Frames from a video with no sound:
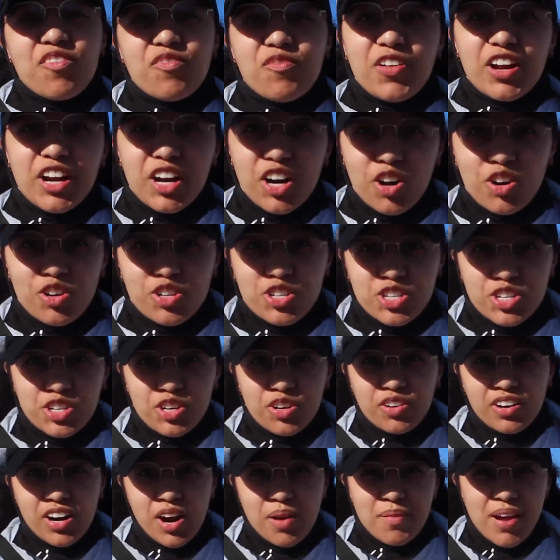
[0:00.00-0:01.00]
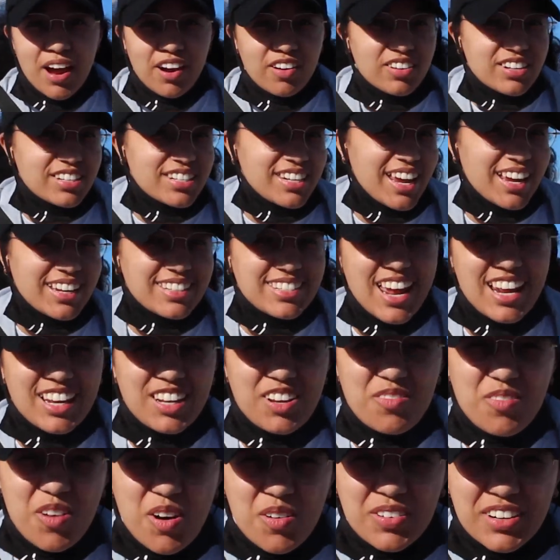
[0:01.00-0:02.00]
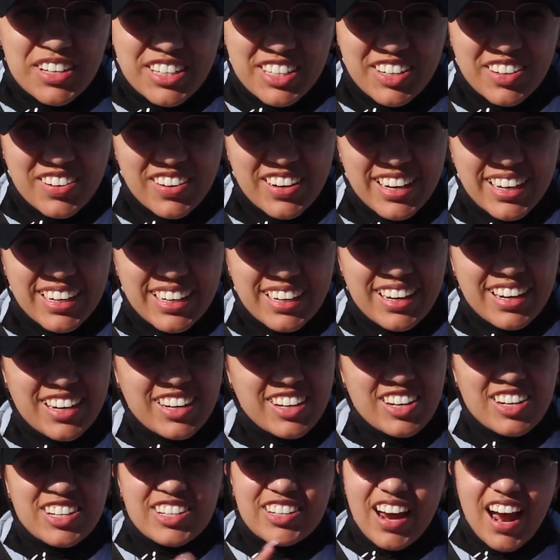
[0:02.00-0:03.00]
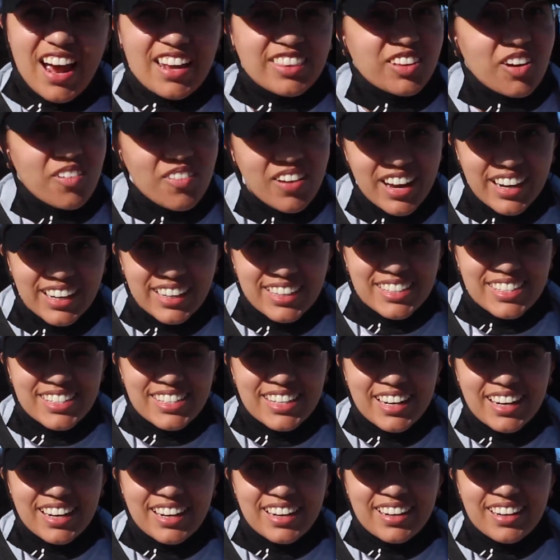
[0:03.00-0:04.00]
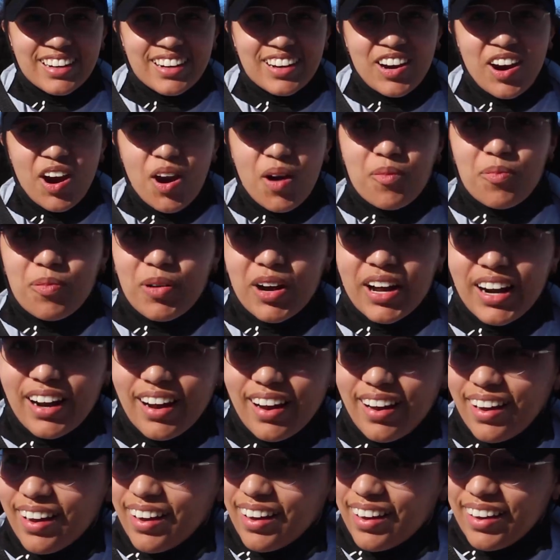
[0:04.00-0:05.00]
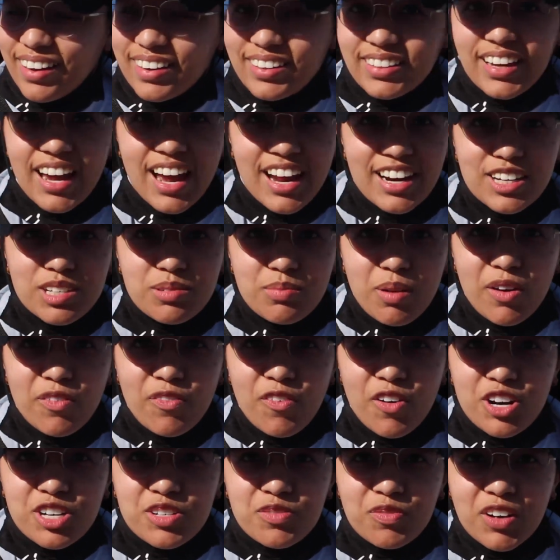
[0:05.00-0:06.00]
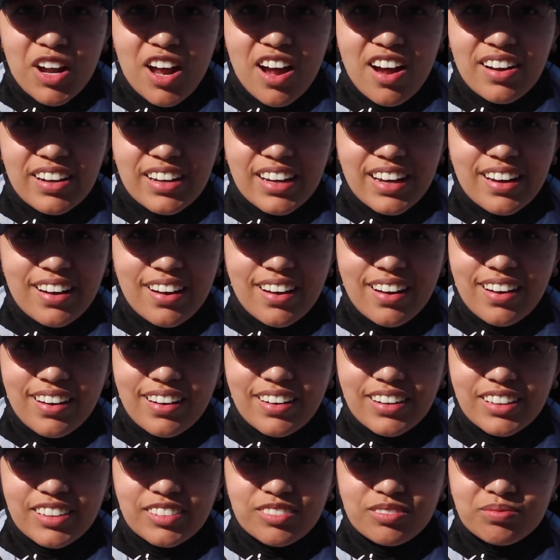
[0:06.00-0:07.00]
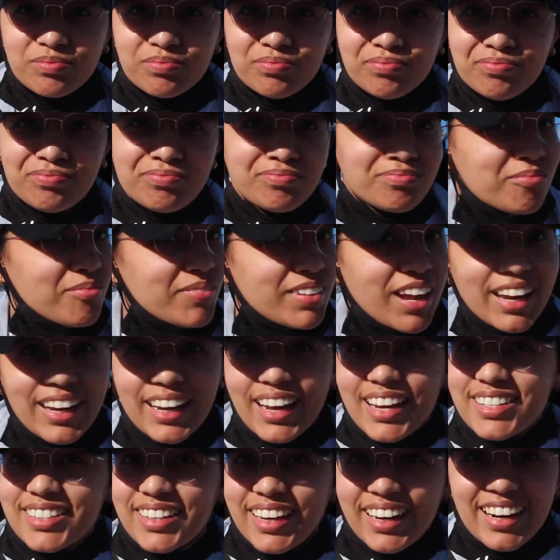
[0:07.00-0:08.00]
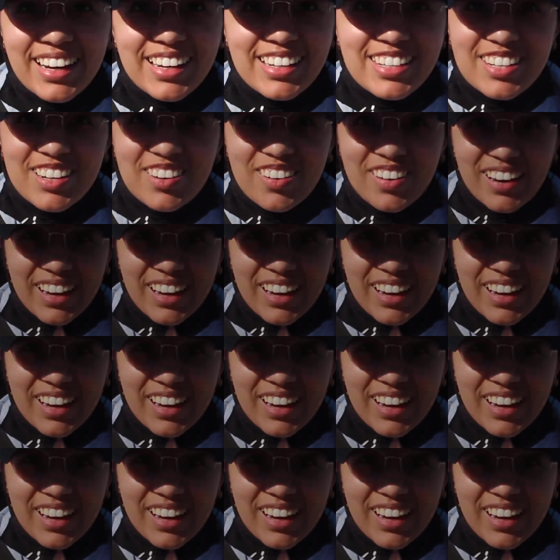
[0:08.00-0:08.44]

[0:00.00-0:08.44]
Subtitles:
video shoot. I'm not gonna say exactly what we're doing. You just gonna have to wait and see. But yeah, this is my first vlog and let's get into